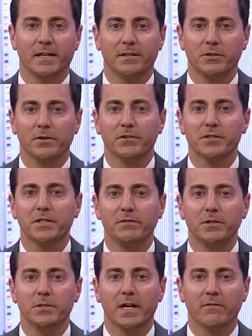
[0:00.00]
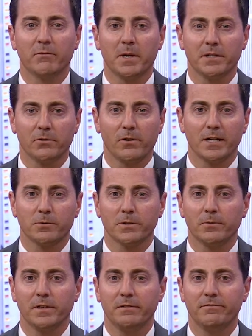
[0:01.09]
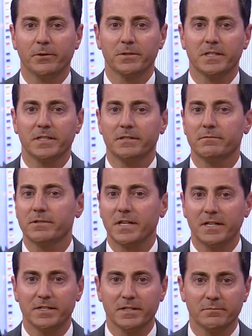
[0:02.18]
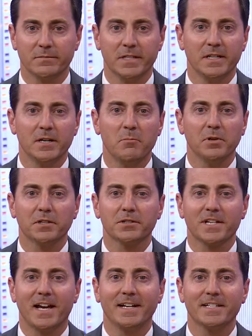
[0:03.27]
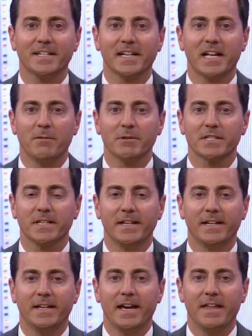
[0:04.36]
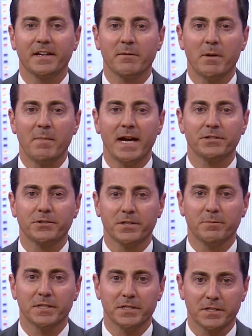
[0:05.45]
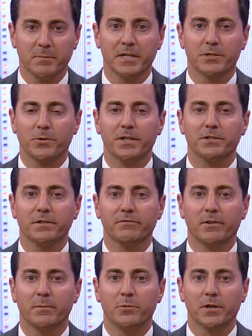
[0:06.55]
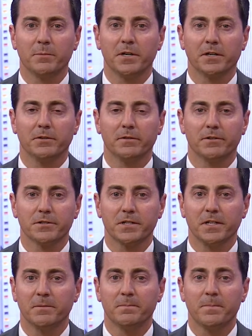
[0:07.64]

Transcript: the uh, University of Utah for my undergraduate degree, focusing studies in political science and economics, and then got my master's in business administration from Brigham Young University.